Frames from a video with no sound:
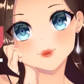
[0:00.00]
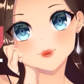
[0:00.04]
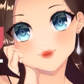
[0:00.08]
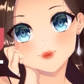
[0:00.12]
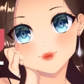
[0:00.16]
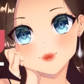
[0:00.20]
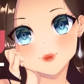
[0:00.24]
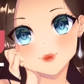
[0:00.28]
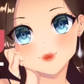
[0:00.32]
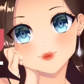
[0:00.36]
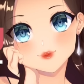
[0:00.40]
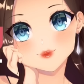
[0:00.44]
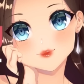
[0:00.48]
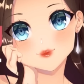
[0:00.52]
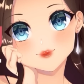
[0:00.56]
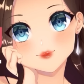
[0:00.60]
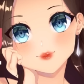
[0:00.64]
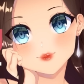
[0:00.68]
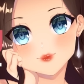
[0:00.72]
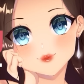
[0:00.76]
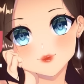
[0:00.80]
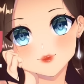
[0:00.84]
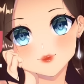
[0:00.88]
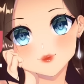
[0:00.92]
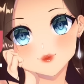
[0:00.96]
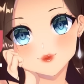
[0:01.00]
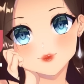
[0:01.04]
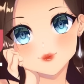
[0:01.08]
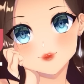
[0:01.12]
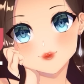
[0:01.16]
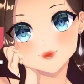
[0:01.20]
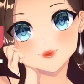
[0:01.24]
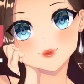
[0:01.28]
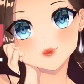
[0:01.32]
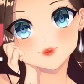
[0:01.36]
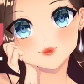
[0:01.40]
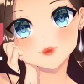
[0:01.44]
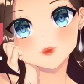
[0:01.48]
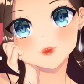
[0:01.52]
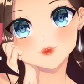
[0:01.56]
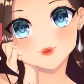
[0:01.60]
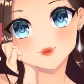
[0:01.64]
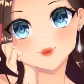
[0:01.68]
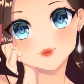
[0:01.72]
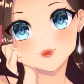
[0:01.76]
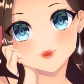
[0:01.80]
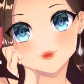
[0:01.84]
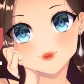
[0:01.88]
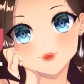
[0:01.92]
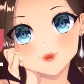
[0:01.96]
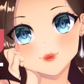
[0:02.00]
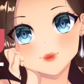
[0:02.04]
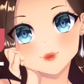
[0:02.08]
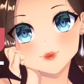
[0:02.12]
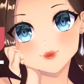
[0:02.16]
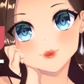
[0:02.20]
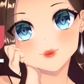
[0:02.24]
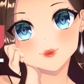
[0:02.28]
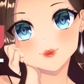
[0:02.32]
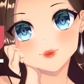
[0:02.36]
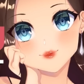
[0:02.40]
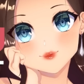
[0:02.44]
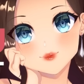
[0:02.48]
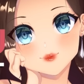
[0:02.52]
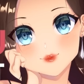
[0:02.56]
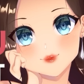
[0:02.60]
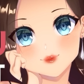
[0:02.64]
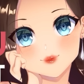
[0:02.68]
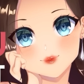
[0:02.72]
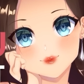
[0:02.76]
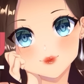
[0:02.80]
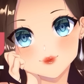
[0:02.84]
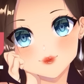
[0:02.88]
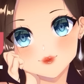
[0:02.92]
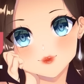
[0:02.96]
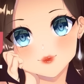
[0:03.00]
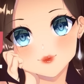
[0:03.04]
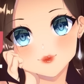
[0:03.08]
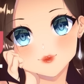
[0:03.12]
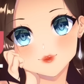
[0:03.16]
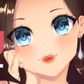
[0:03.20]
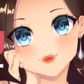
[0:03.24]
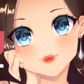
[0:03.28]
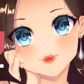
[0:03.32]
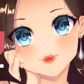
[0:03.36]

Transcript: You never have been to me. You were already pretty much grown up when